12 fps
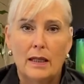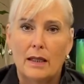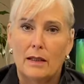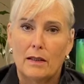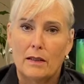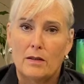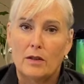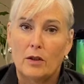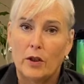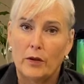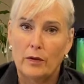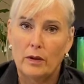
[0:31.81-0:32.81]
And
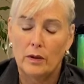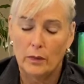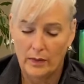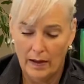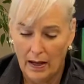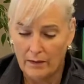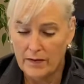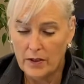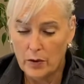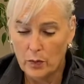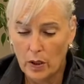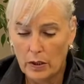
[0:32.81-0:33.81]
currently we have
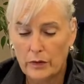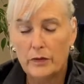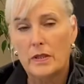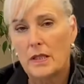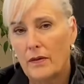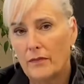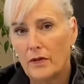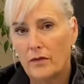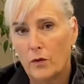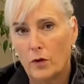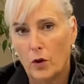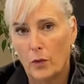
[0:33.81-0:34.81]

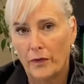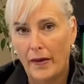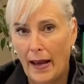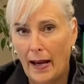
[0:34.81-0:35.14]
274 homes